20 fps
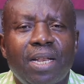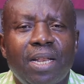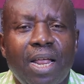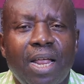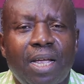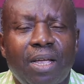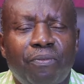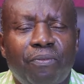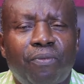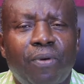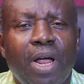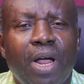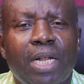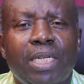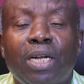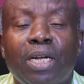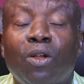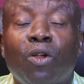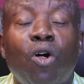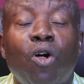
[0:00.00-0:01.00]
like a flag.
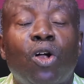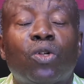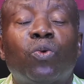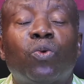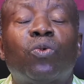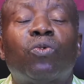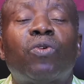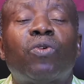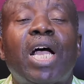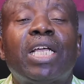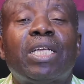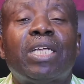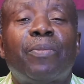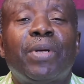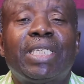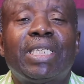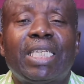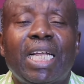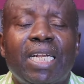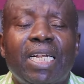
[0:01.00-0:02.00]
The Lord will rise up
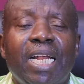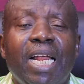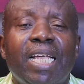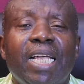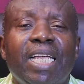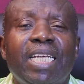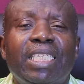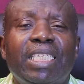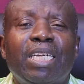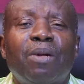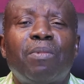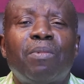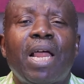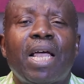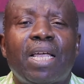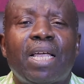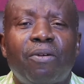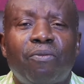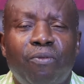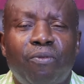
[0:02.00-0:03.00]
a standard against them
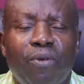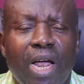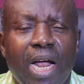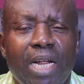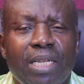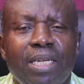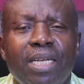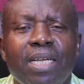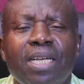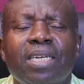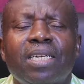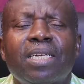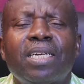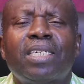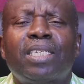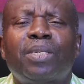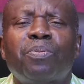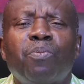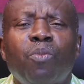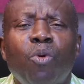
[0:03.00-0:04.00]
like a flag.
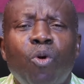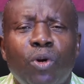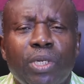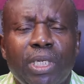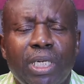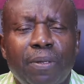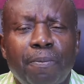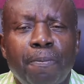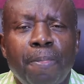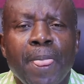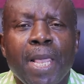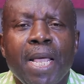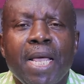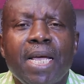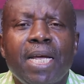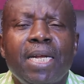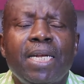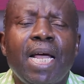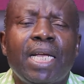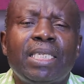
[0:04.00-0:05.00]
This morning,
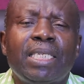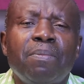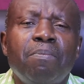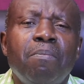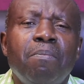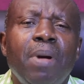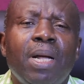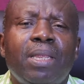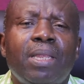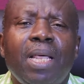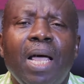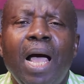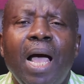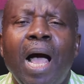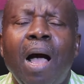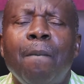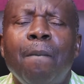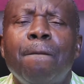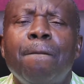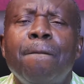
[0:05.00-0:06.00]
it doesn't matter
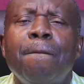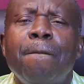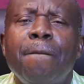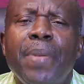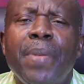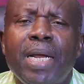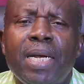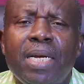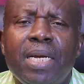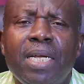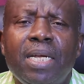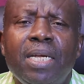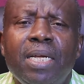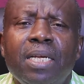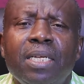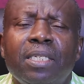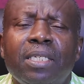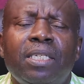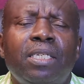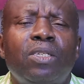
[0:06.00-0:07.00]
how many
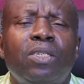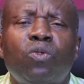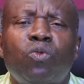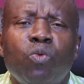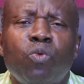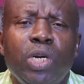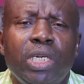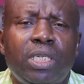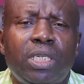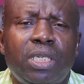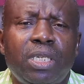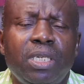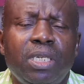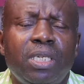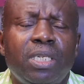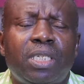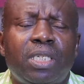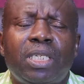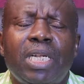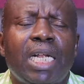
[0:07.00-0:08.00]

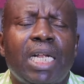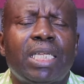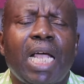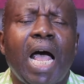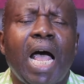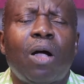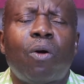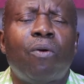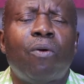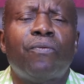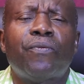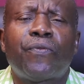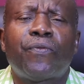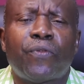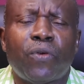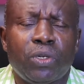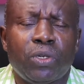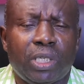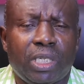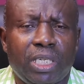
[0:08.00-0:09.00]
situations that are
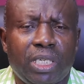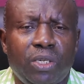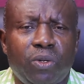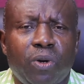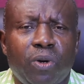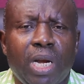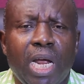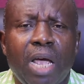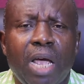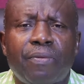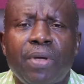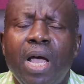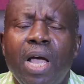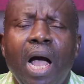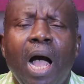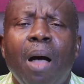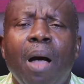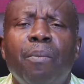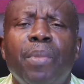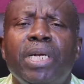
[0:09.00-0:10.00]
confronting your life,
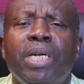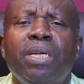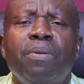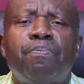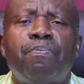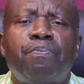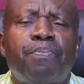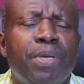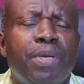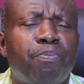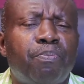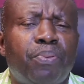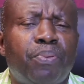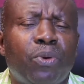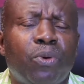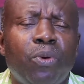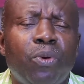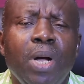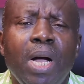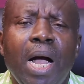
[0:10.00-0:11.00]
how many
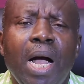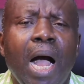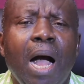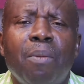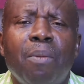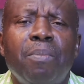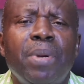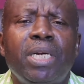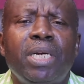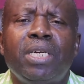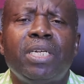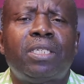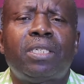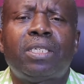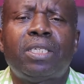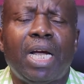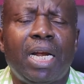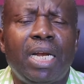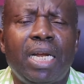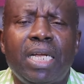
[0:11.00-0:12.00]
people, how many
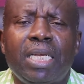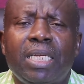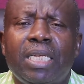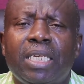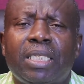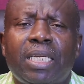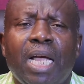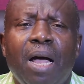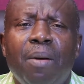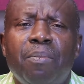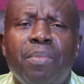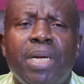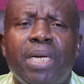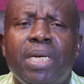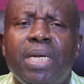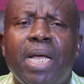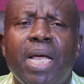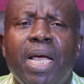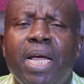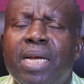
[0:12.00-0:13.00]
challenges, how
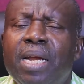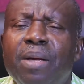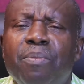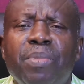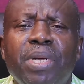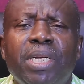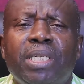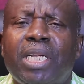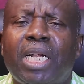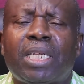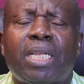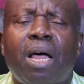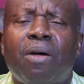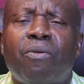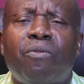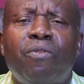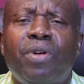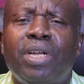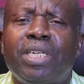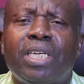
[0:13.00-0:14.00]
many enemies that are
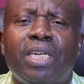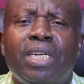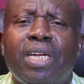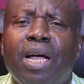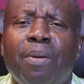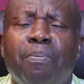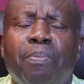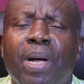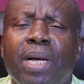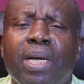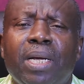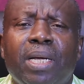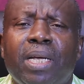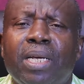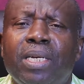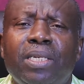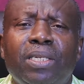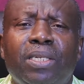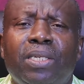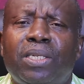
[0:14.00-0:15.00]
raising up
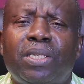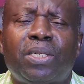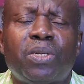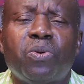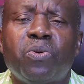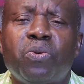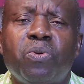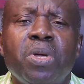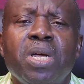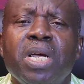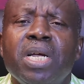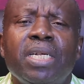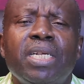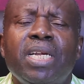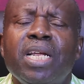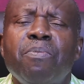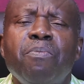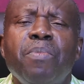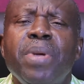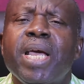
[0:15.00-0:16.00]
against you.
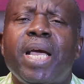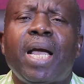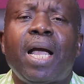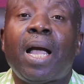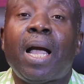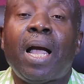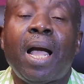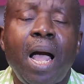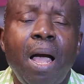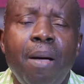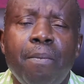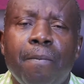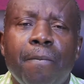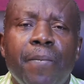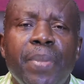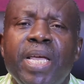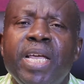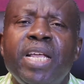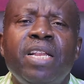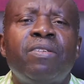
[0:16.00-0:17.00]
They may come
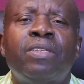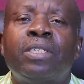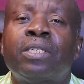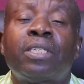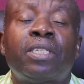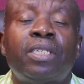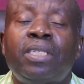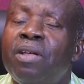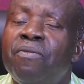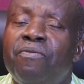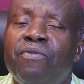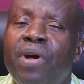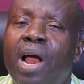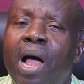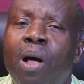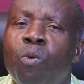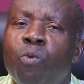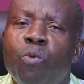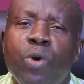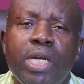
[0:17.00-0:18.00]
in
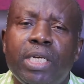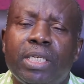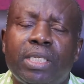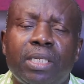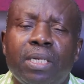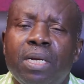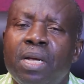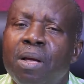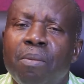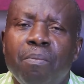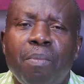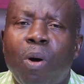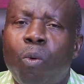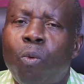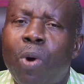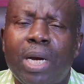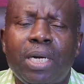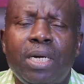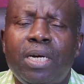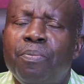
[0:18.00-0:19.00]
several ways. But
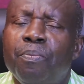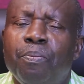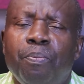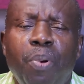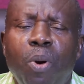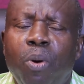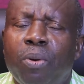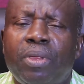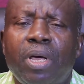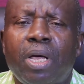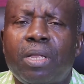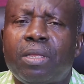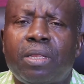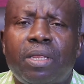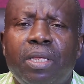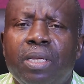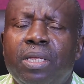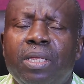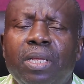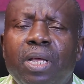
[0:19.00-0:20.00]
one important
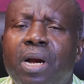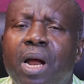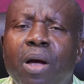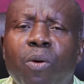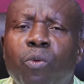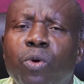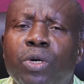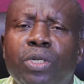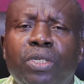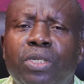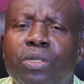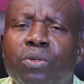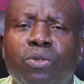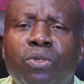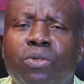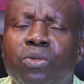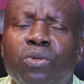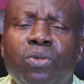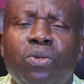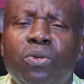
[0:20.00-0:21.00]
thing that I want you
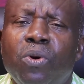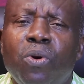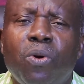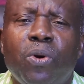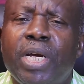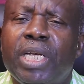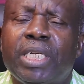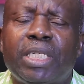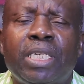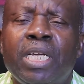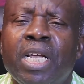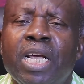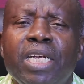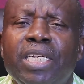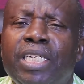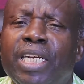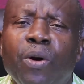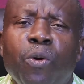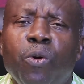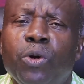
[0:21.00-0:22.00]
to know is
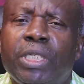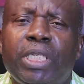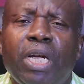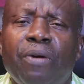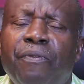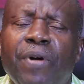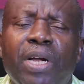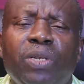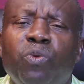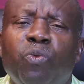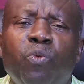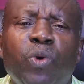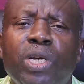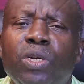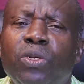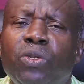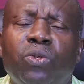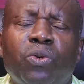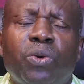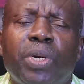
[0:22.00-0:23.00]
Jehoshaphat
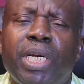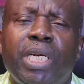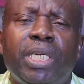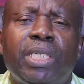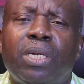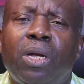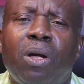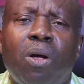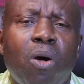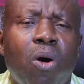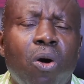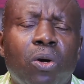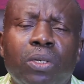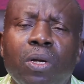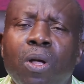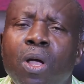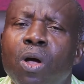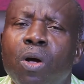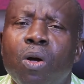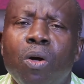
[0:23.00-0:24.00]
went to his God.
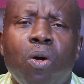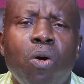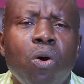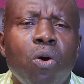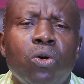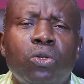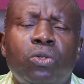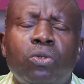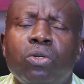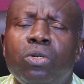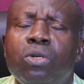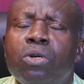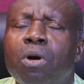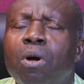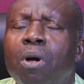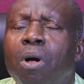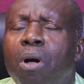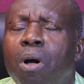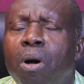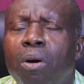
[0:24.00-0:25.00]
Go to
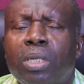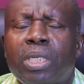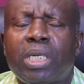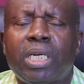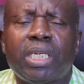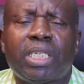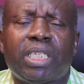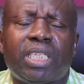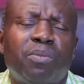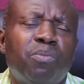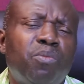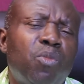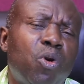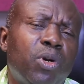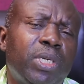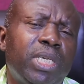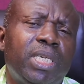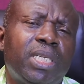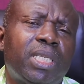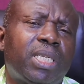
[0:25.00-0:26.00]
your God this
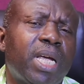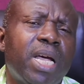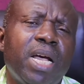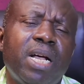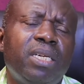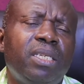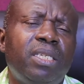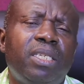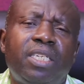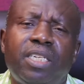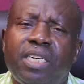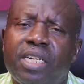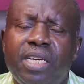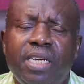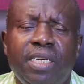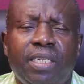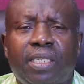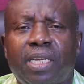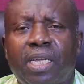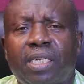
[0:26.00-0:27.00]
morning. Tell
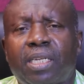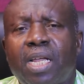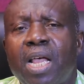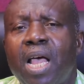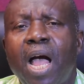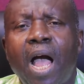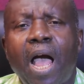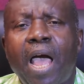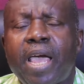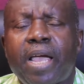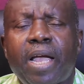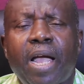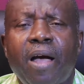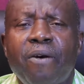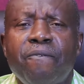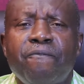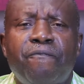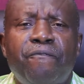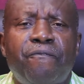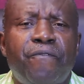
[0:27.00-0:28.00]
Jesus, I
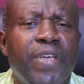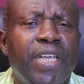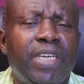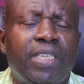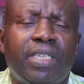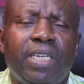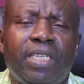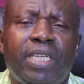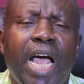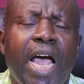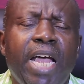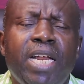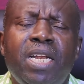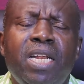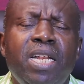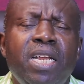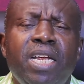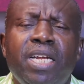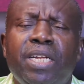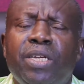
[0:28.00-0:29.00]
can't face it. I
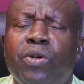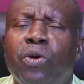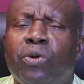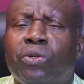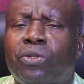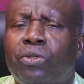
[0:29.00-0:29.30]
need your